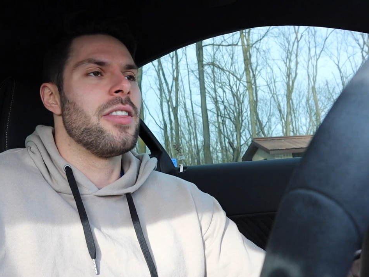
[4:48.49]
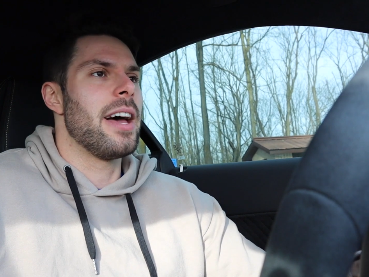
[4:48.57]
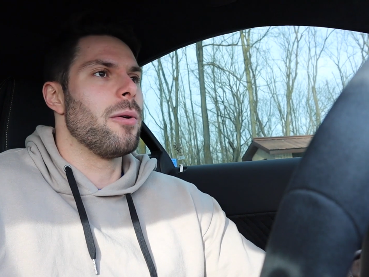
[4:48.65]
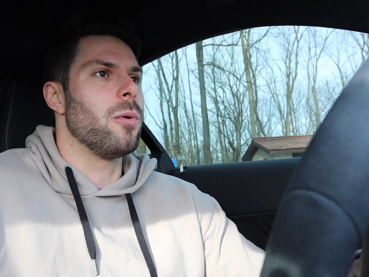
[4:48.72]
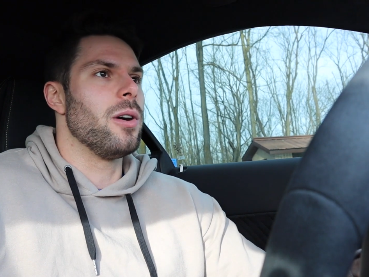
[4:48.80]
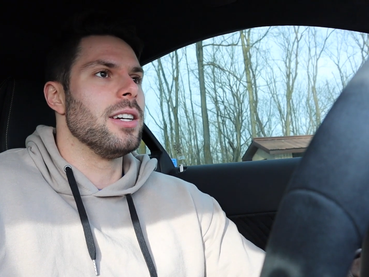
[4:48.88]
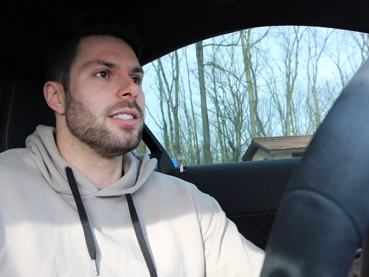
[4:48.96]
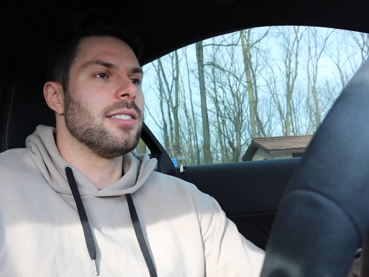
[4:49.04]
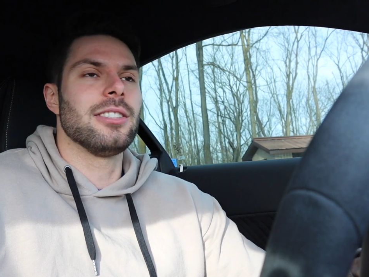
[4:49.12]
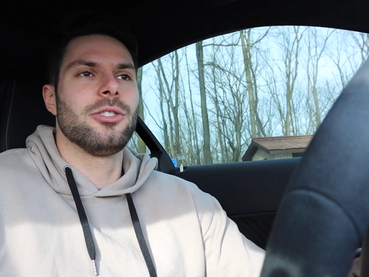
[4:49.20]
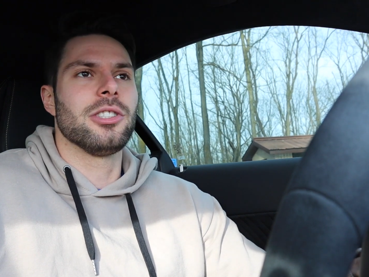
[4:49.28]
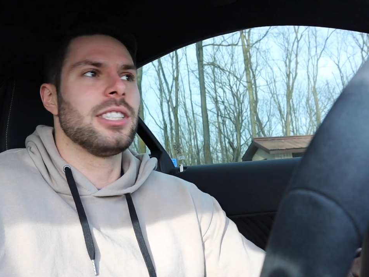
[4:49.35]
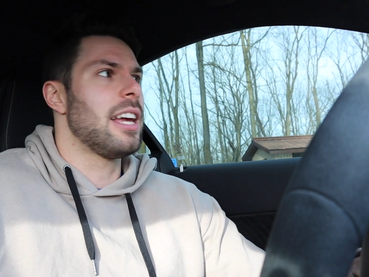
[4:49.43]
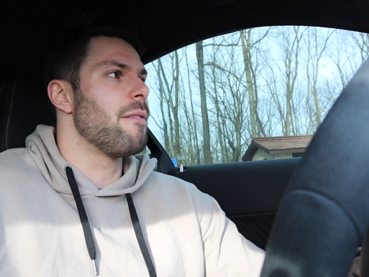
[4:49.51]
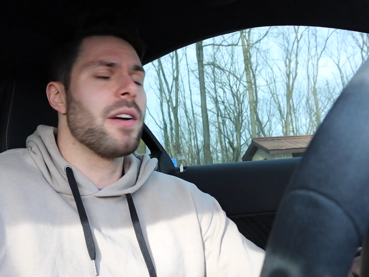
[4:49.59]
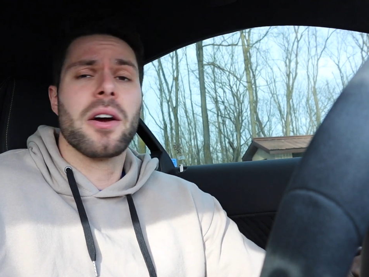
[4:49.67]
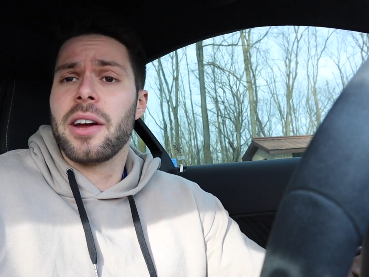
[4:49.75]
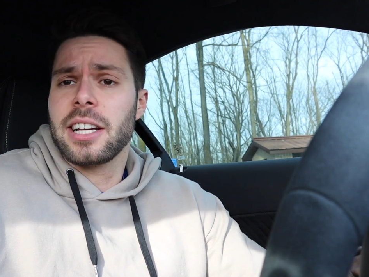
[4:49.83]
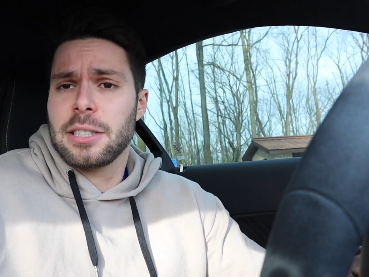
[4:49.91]
that was, let's just say,
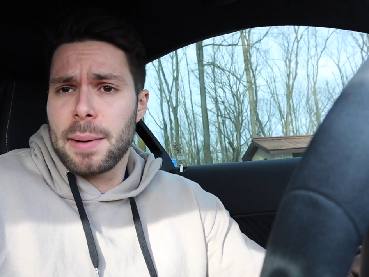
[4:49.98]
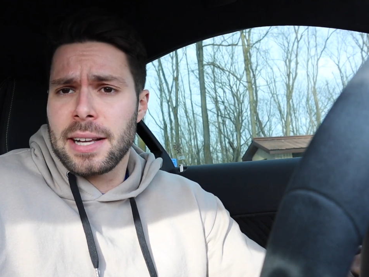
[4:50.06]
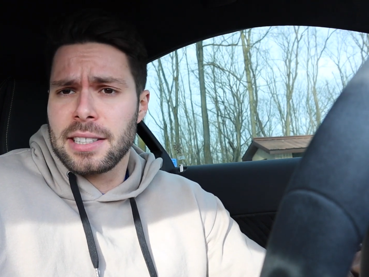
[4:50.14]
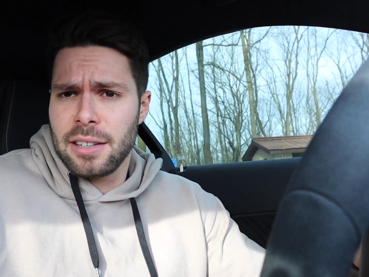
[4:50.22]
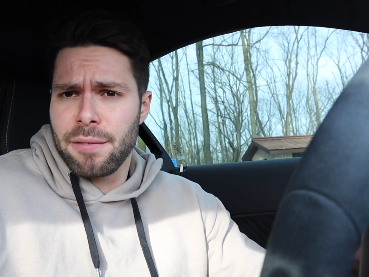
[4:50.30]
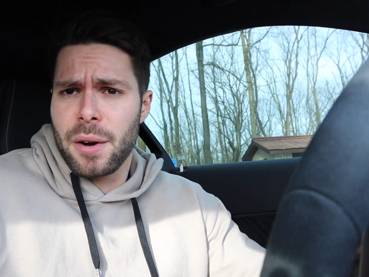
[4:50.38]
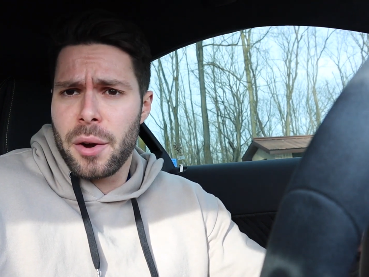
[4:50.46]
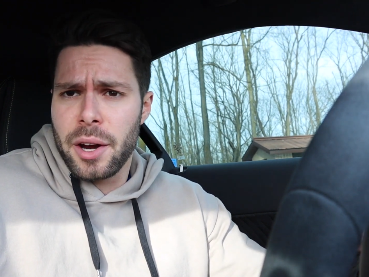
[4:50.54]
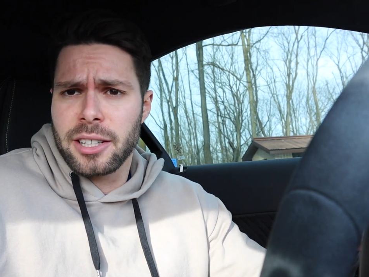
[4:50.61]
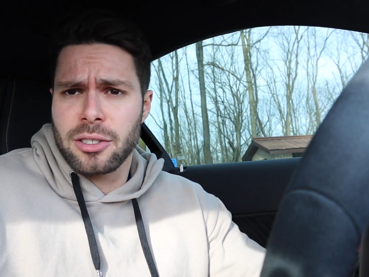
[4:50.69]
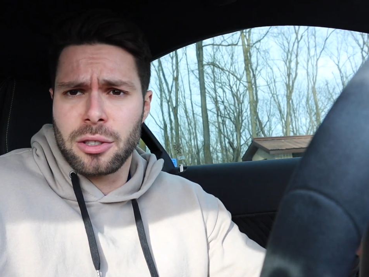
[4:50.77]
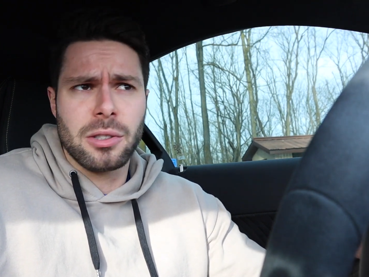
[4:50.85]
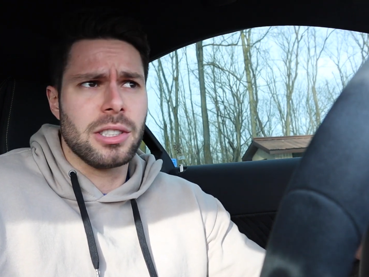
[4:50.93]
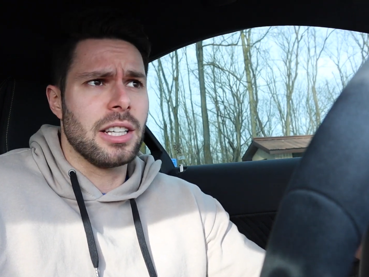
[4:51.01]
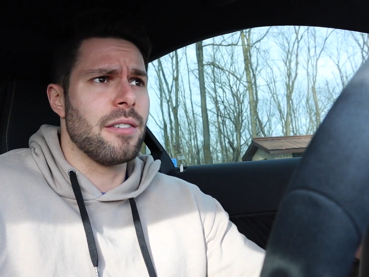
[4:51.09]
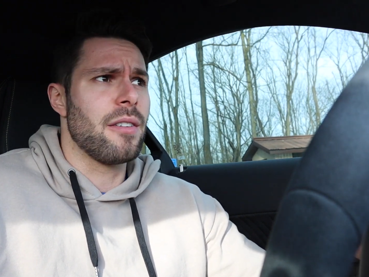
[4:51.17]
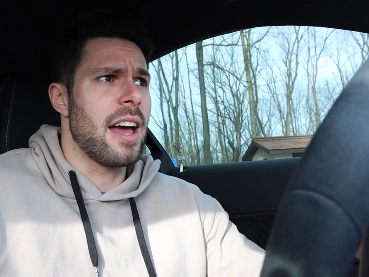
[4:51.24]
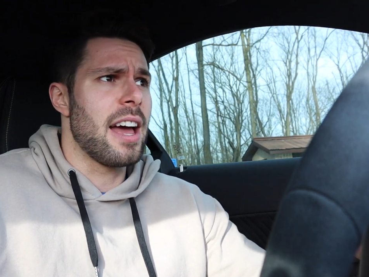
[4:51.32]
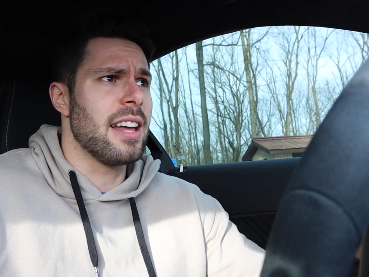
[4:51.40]
very expensive, very
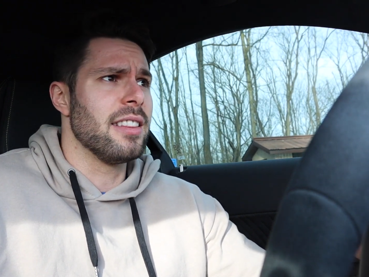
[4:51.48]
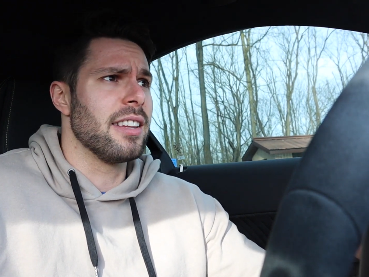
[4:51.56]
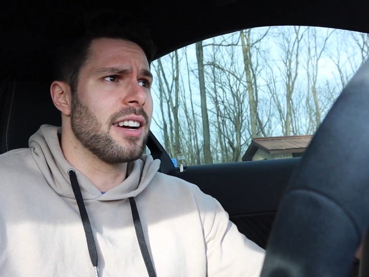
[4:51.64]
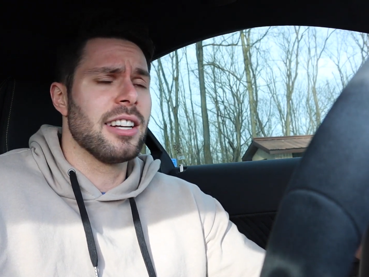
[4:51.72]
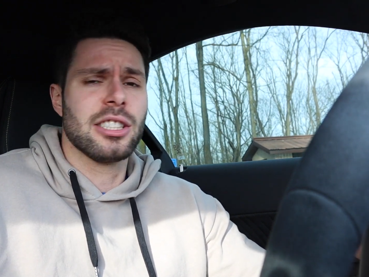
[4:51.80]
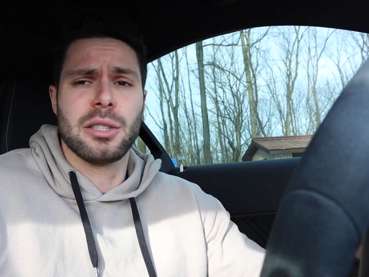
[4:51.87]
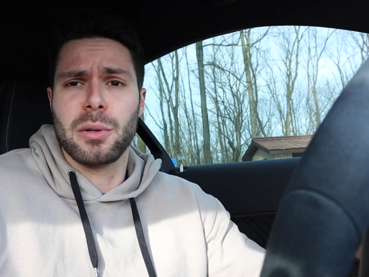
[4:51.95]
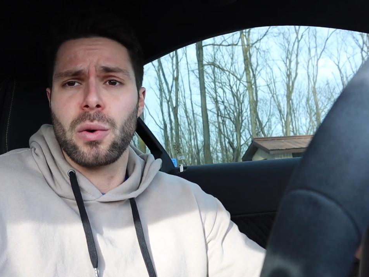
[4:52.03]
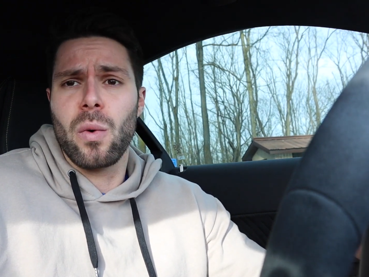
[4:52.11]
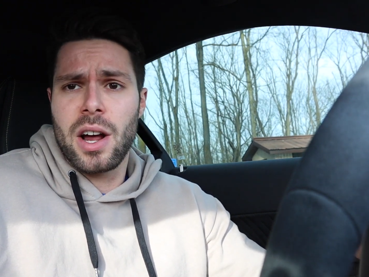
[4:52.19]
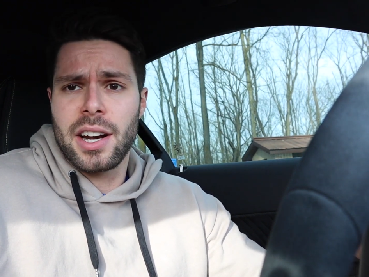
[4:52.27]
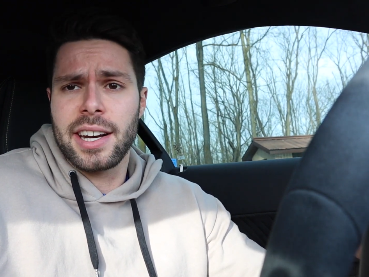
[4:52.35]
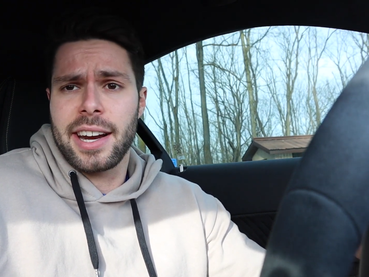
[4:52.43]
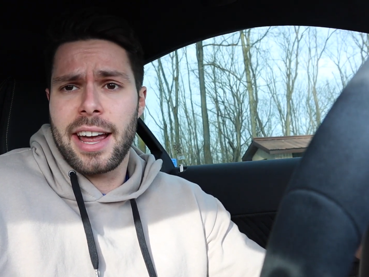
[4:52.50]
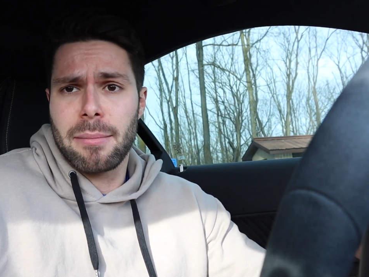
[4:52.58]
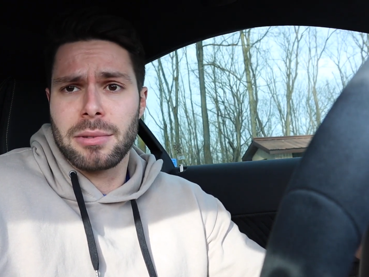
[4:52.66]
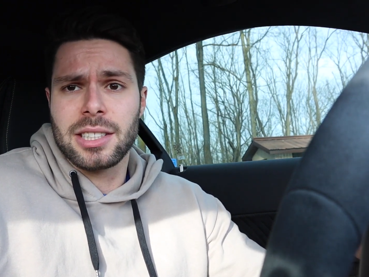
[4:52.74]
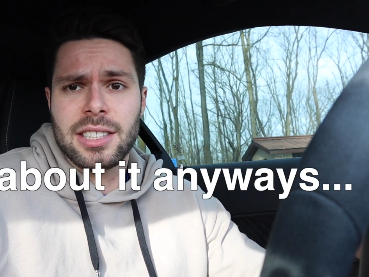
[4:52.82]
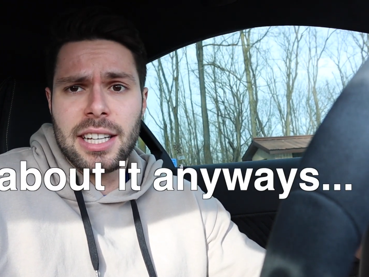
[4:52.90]
exclusive, and the customer wanted it
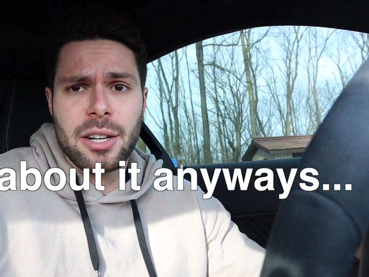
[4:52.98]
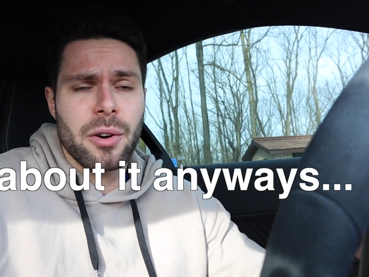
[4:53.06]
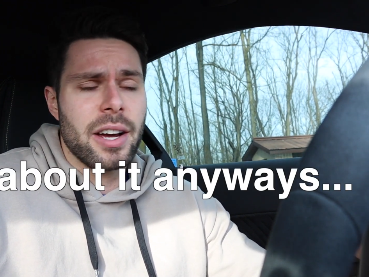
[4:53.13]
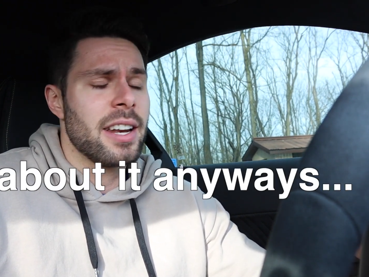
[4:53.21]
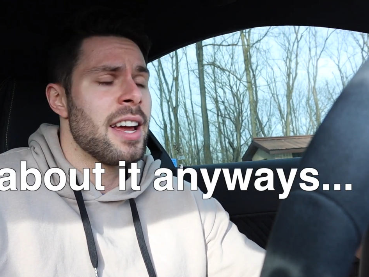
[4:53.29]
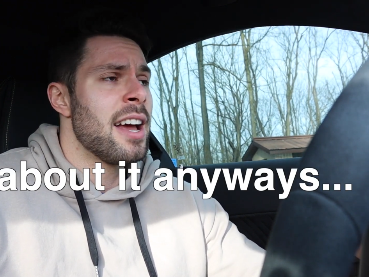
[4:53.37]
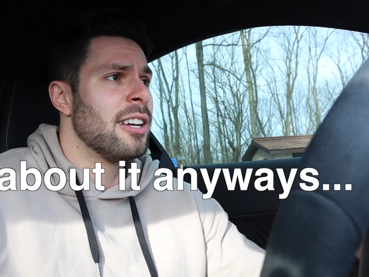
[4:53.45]
kept a secret.